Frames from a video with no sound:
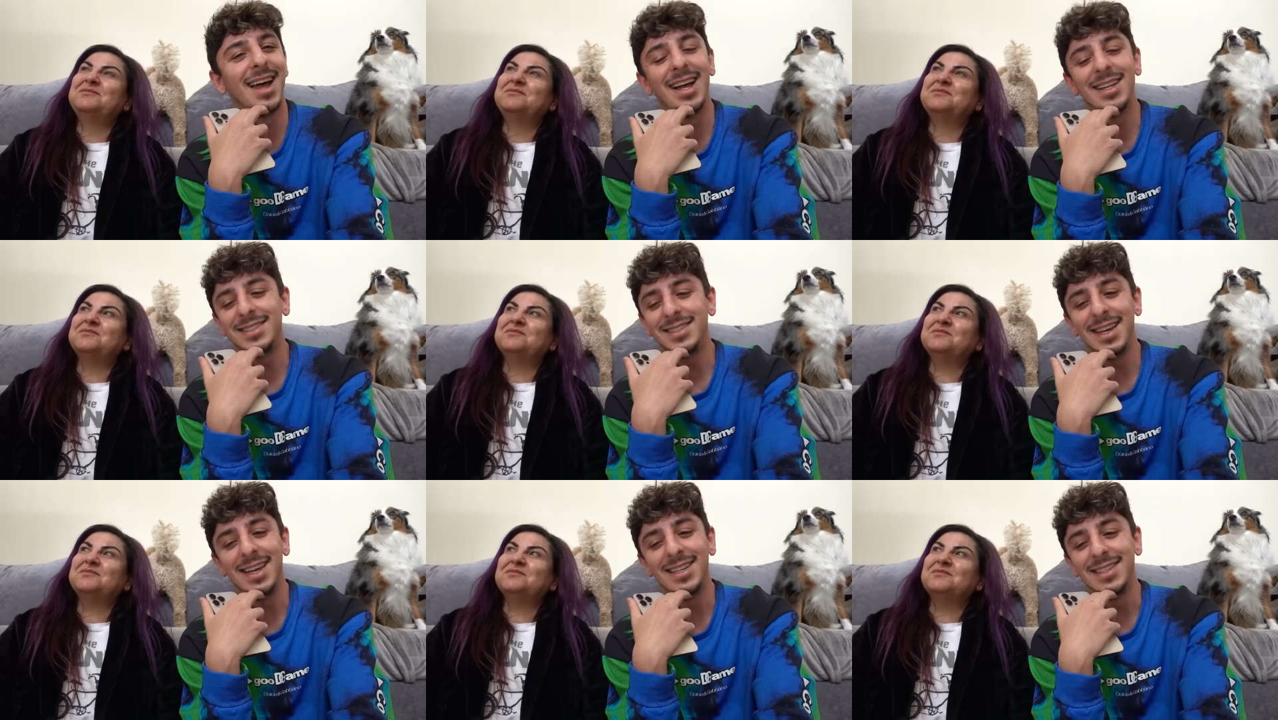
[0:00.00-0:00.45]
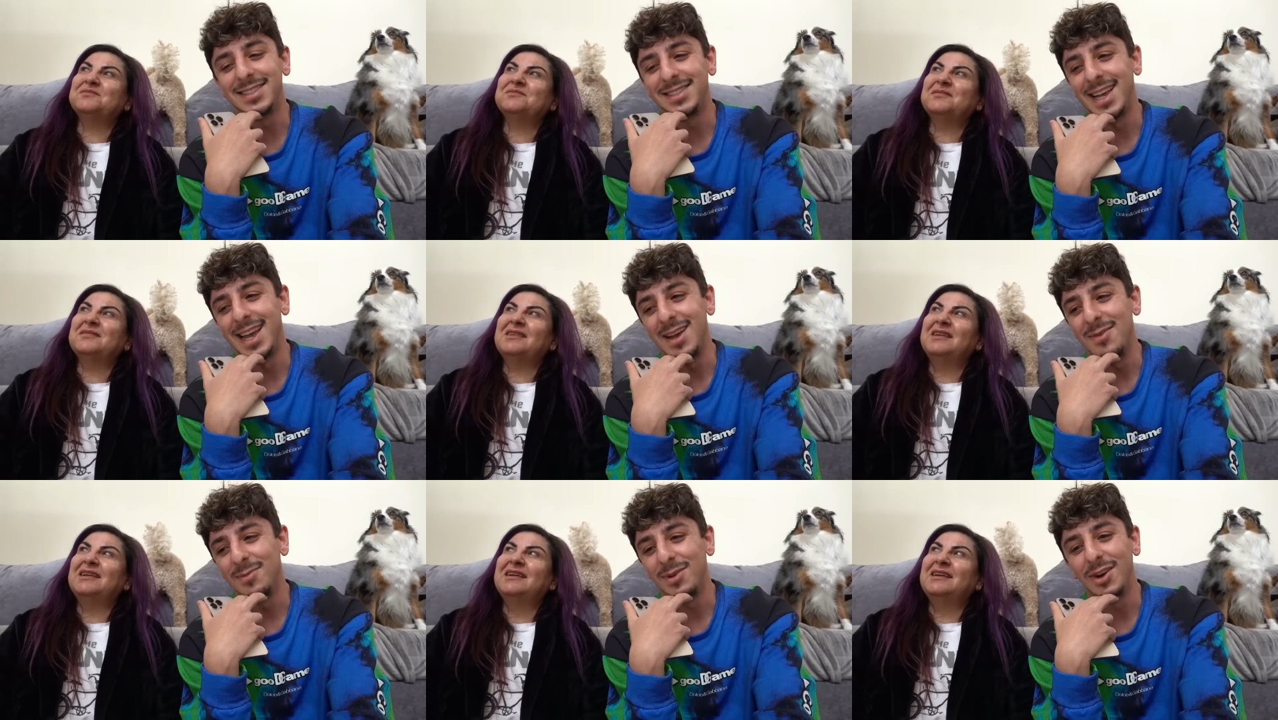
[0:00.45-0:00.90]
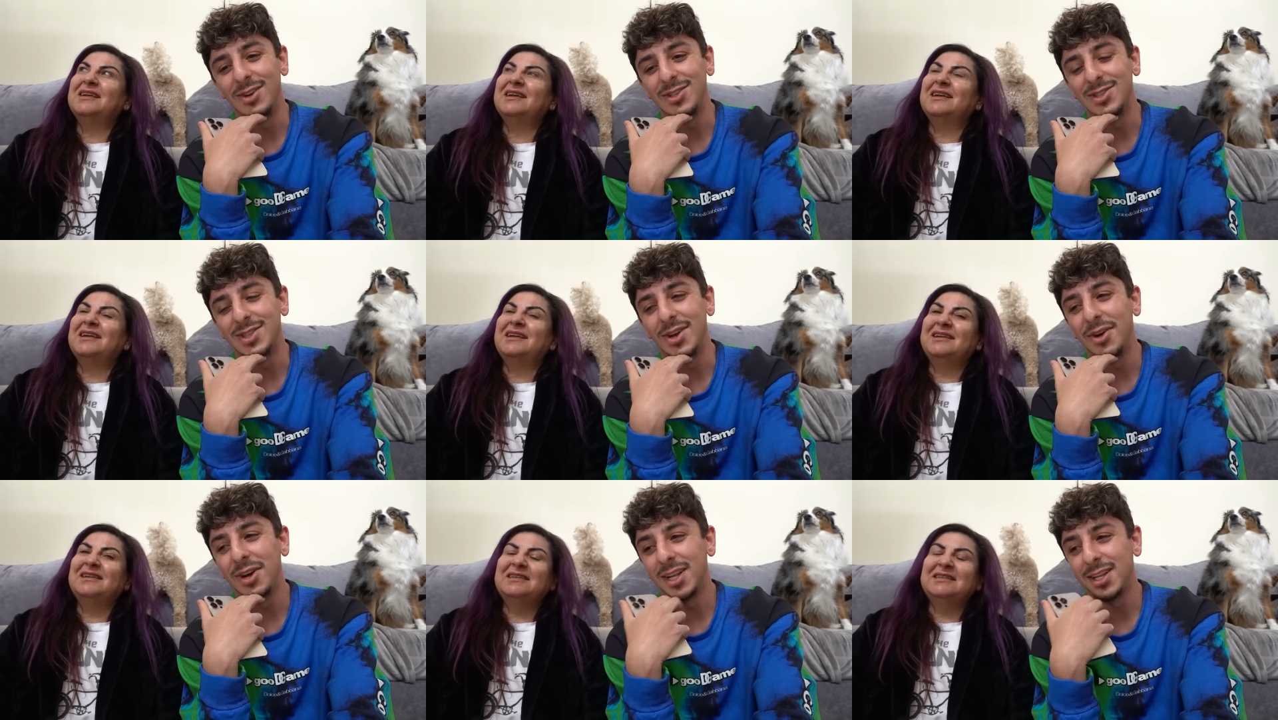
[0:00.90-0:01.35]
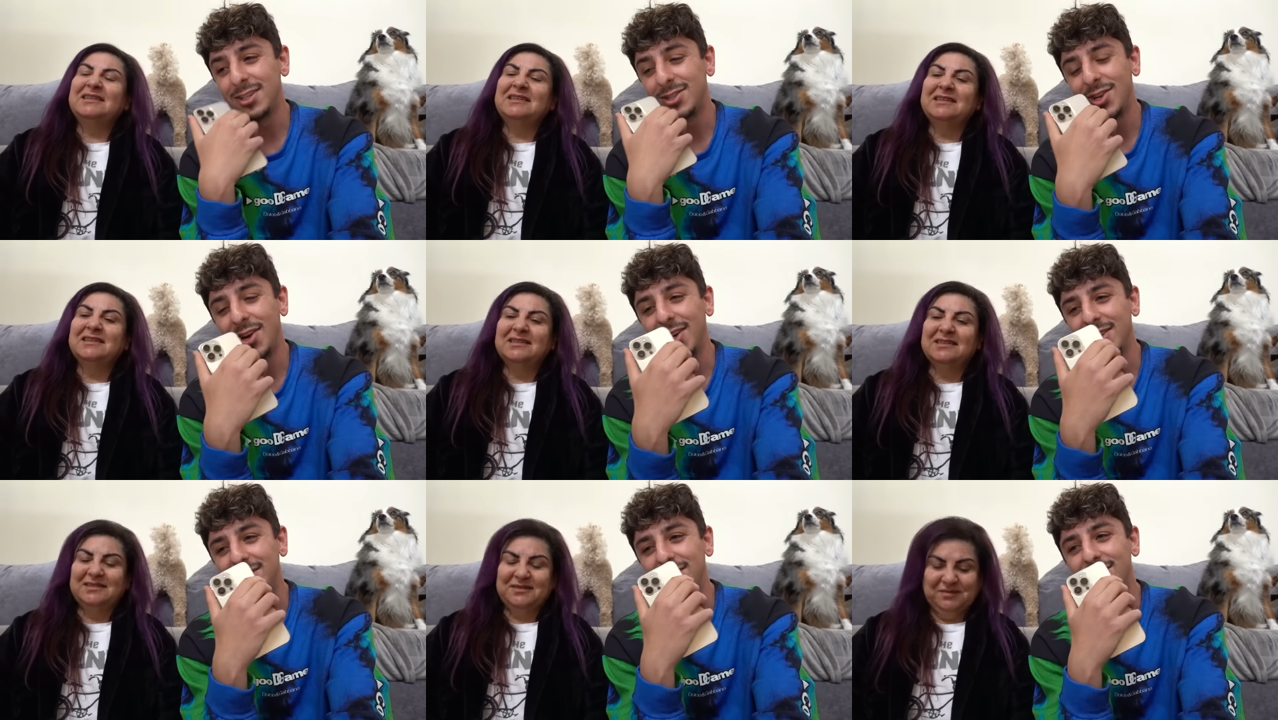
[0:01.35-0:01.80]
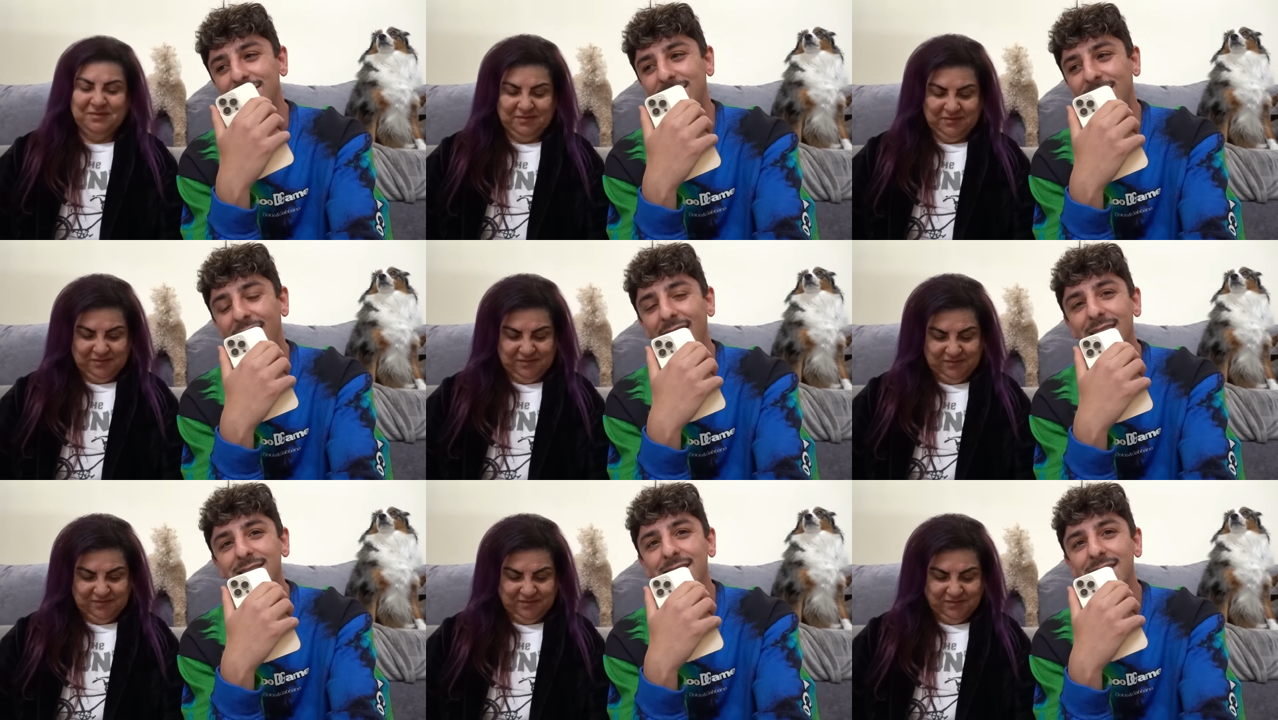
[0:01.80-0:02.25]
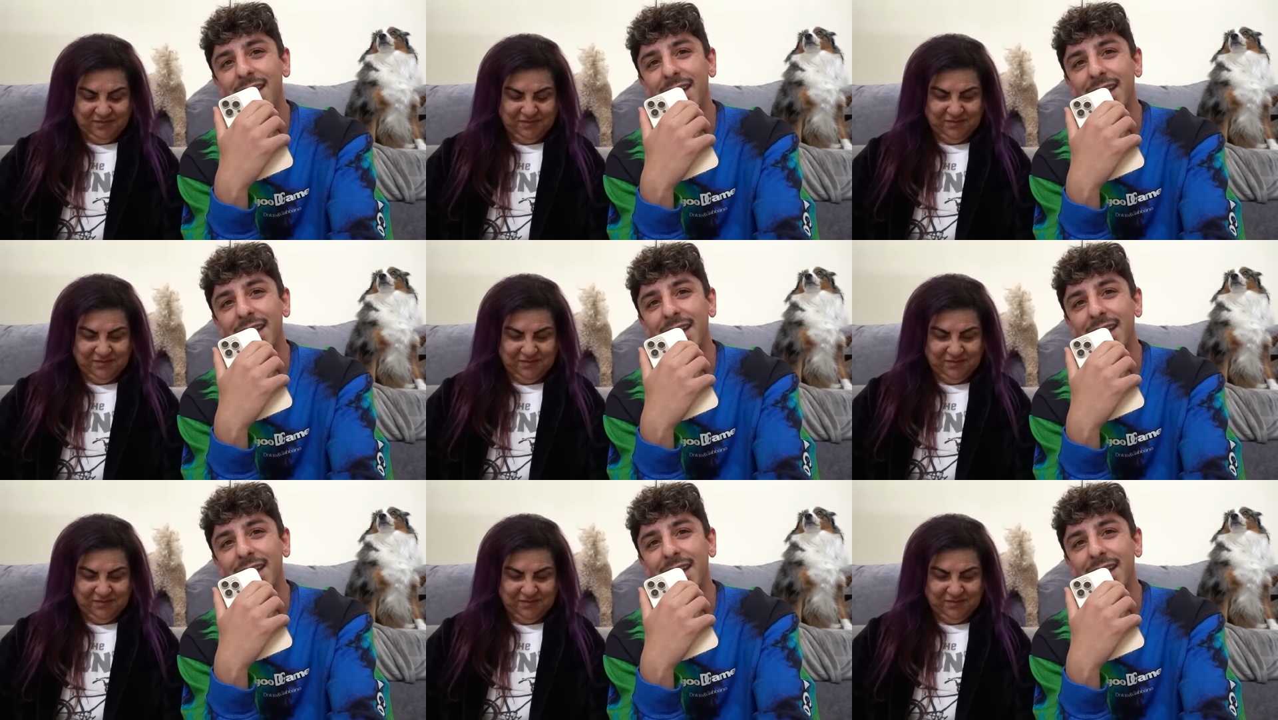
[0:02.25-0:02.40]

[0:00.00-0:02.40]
Speaker 1: that's insane, bro. It's so good to talk to you. It's crazy.